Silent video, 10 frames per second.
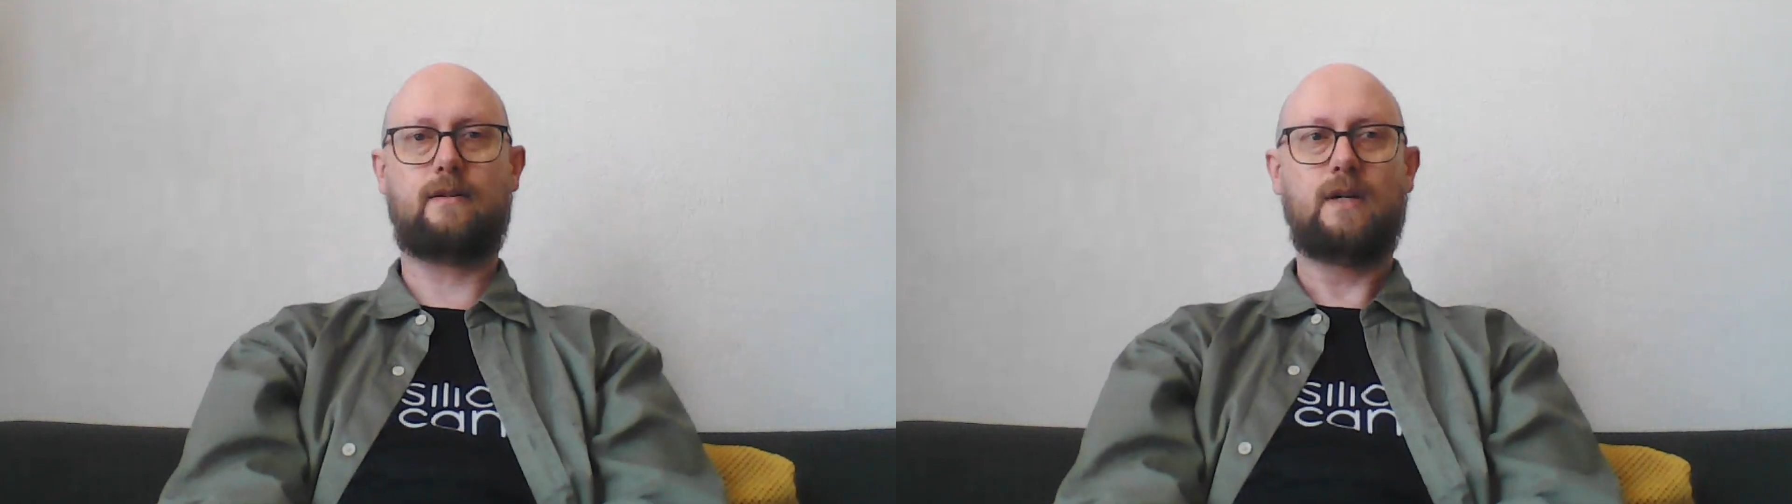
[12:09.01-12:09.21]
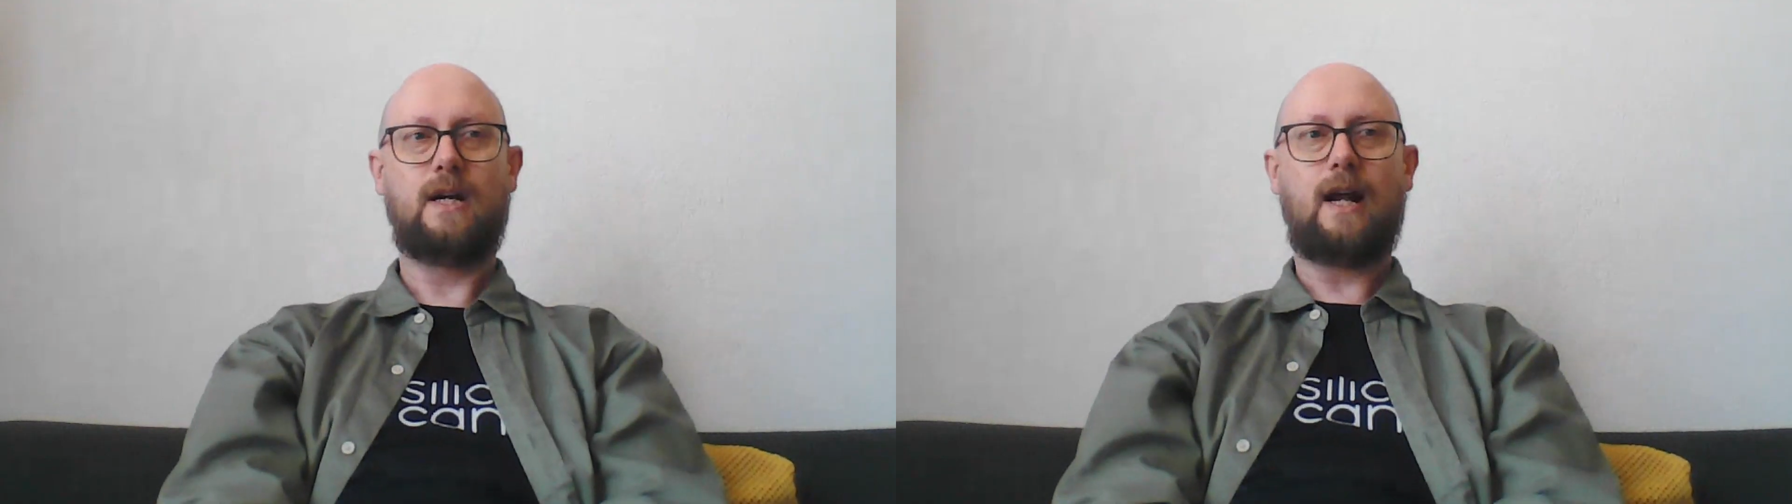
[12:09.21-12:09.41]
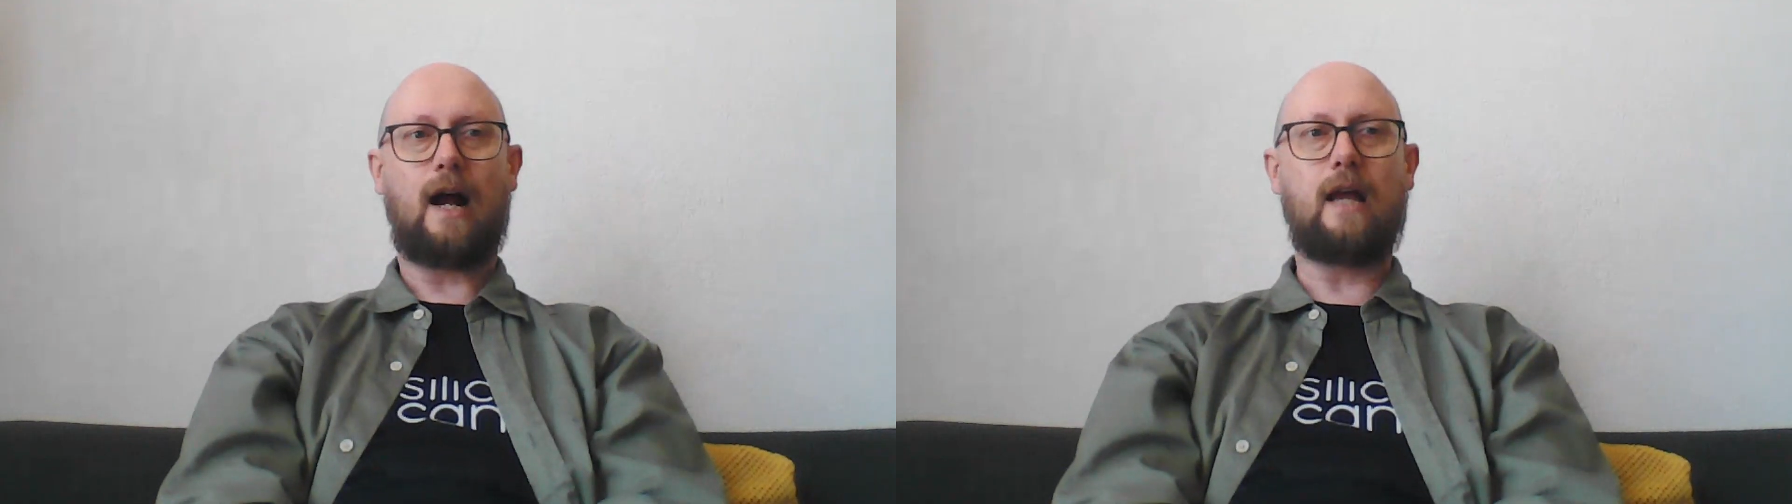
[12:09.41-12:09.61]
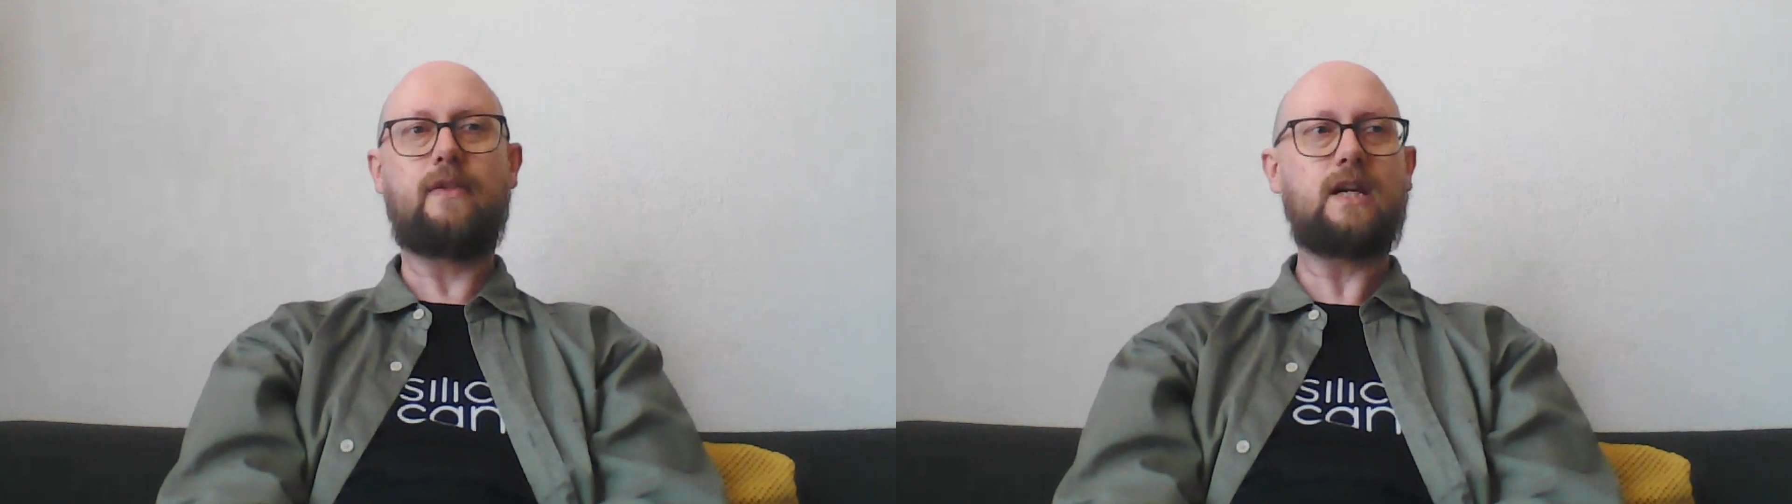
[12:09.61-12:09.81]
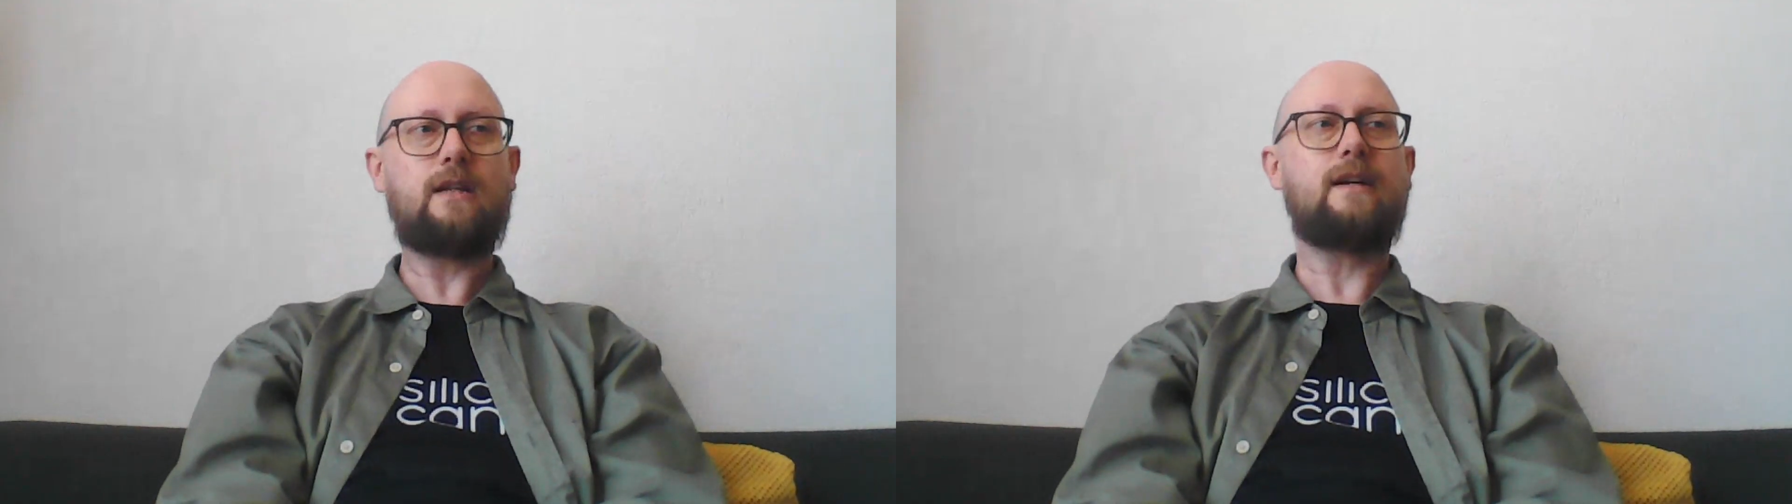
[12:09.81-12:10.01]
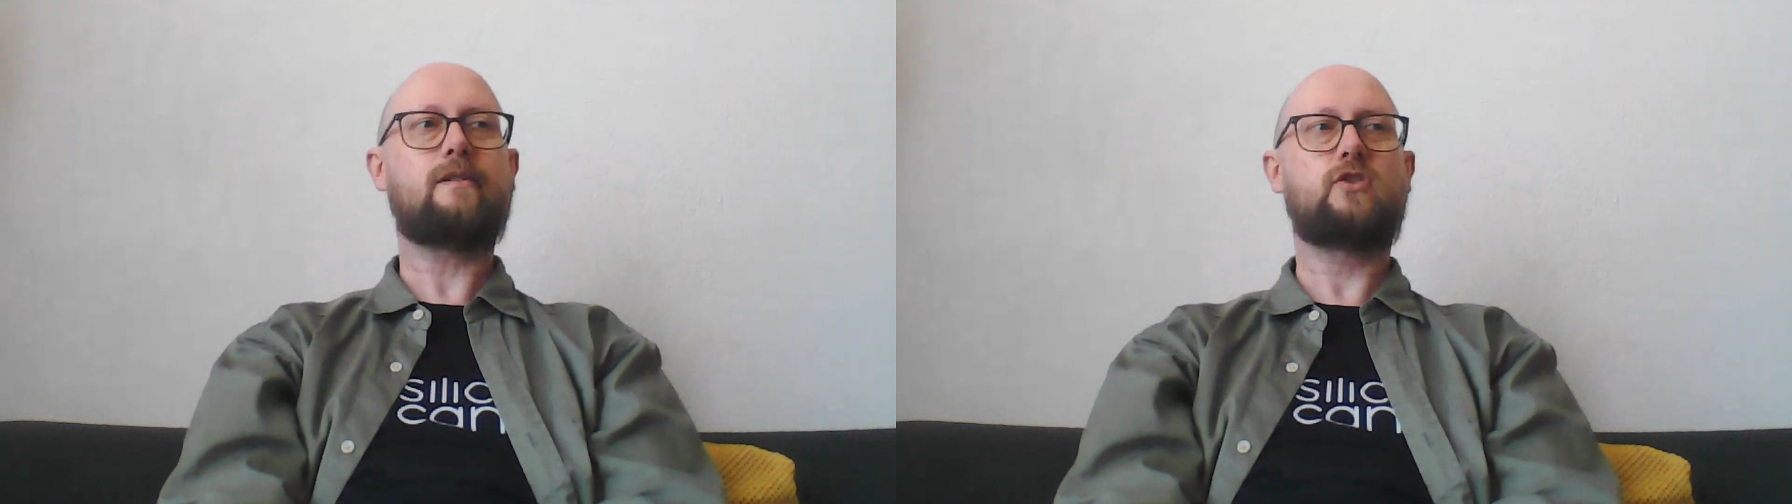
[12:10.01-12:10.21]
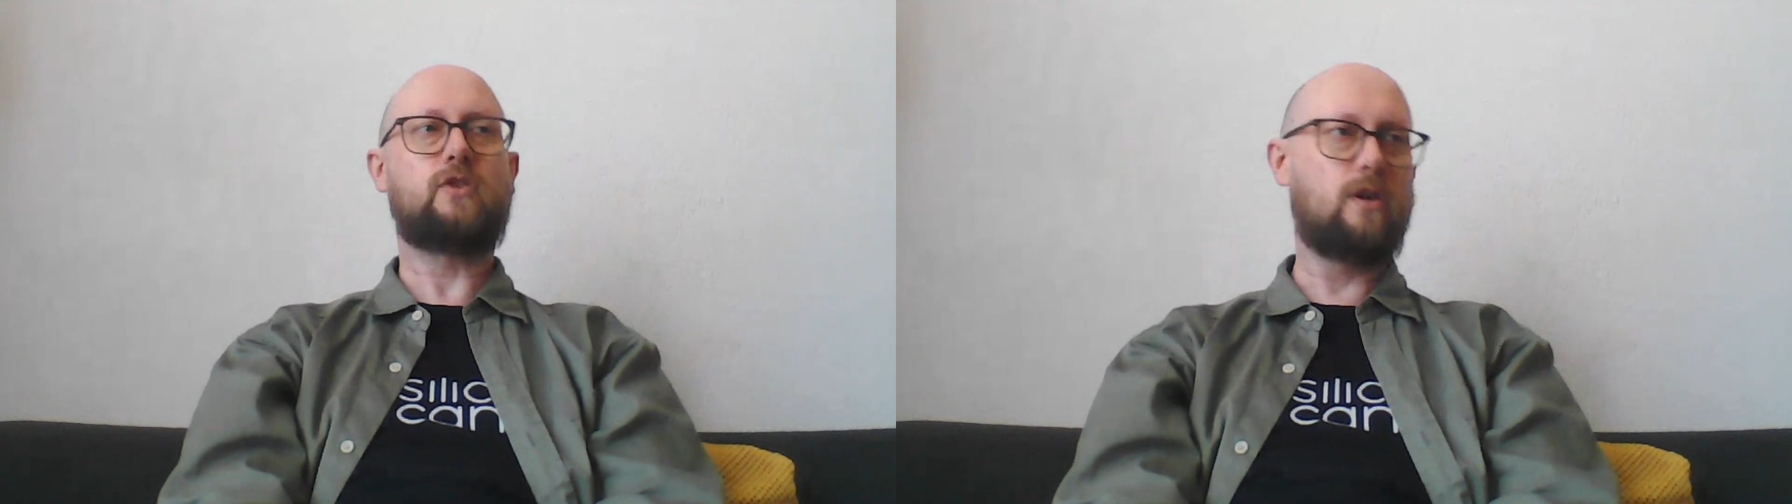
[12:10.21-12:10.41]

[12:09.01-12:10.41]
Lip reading: So I think there is